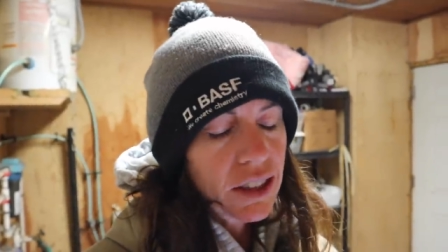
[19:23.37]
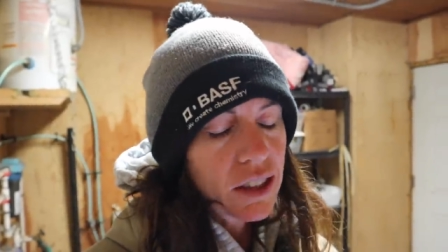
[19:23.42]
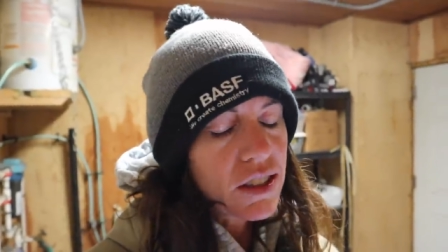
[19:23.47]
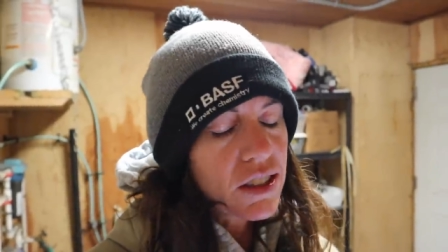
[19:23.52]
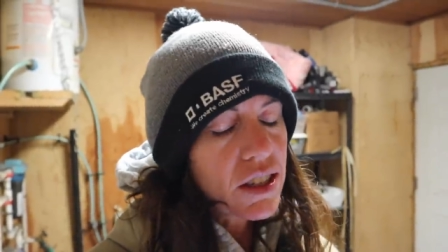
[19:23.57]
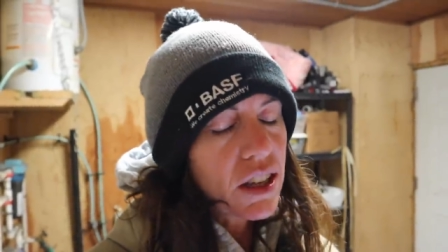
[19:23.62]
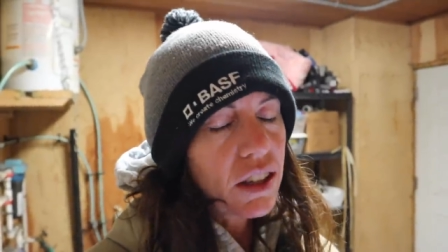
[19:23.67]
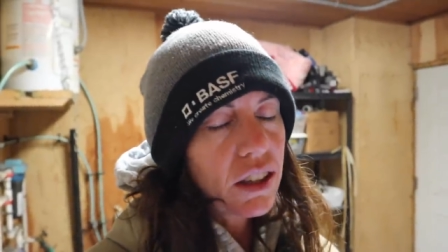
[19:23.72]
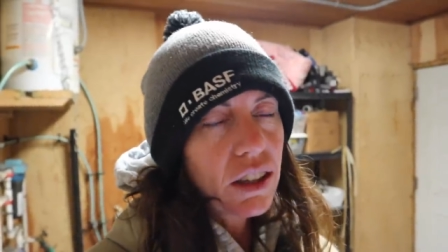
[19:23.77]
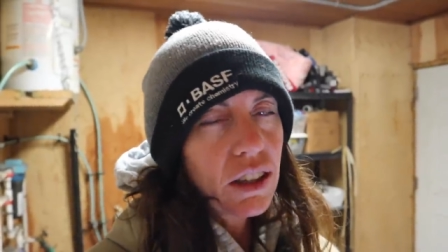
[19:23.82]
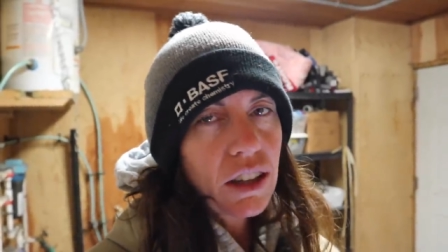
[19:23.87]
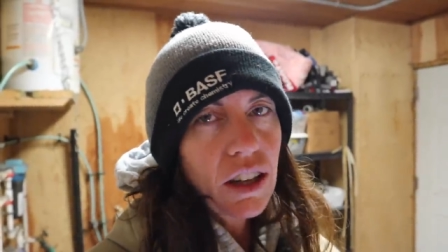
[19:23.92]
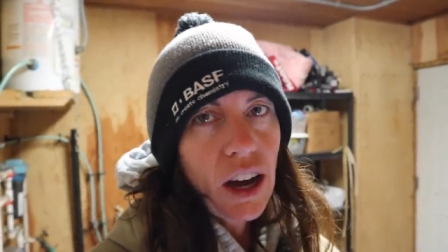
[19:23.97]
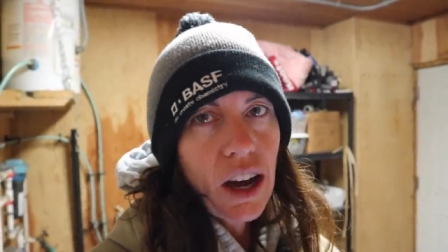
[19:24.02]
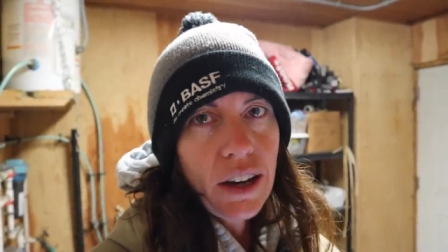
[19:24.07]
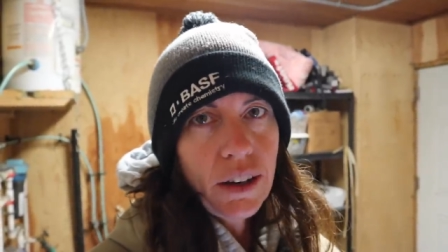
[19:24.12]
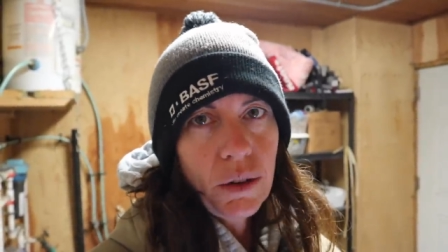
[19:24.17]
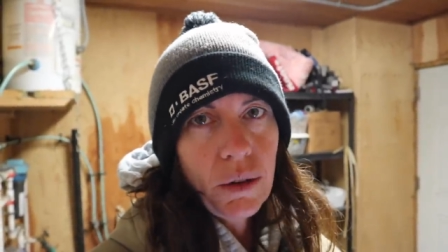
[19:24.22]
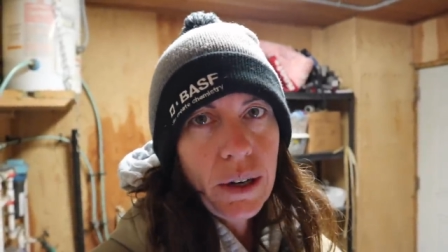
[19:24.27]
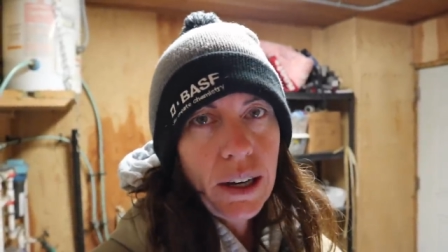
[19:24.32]
There's a
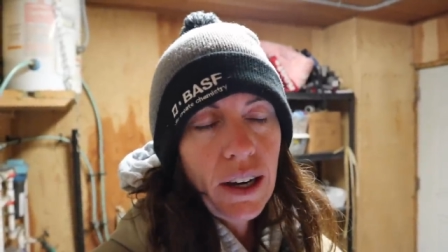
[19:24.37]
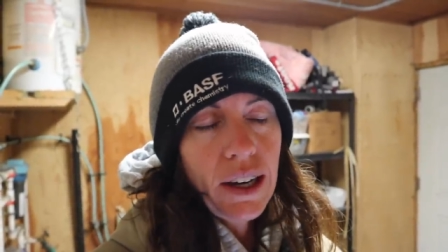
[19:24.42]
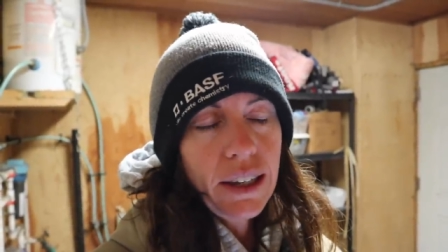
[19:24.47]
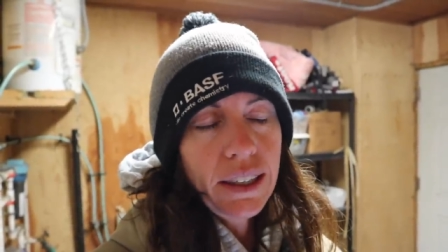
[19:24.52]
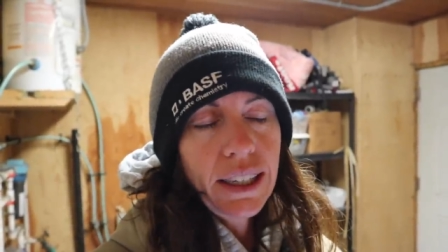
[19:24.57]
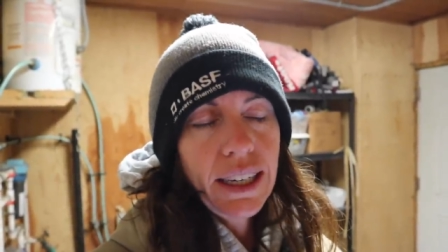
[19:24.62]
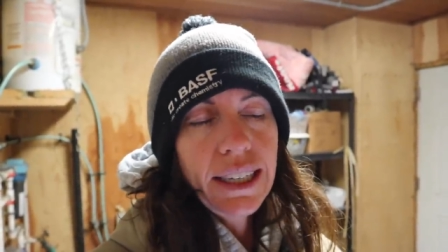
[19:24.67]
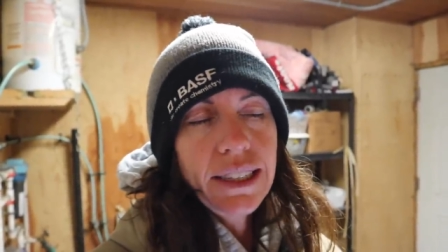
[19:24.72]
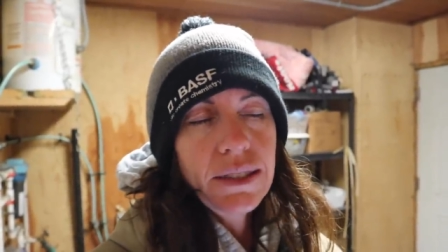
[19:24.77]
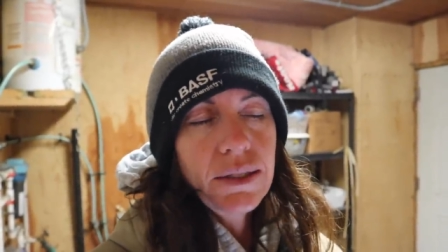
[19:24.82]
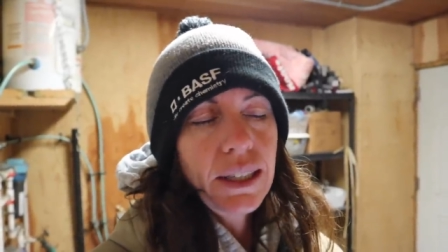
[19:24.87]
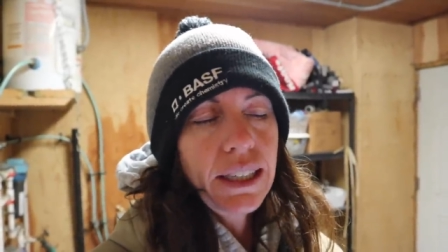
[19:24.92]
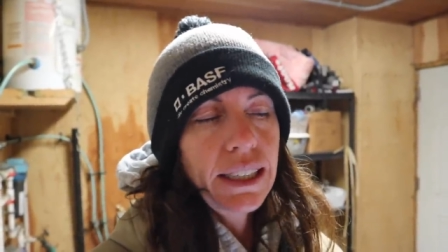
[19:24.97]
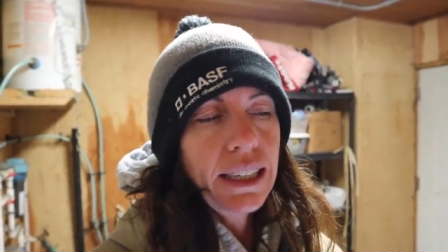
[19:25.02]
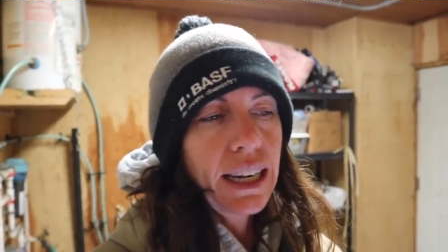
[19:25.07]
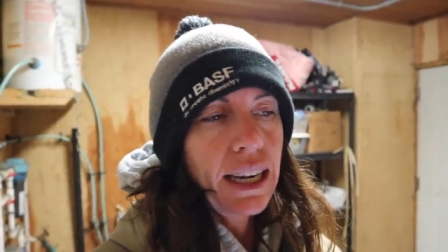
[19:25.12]
lot going on, guys, right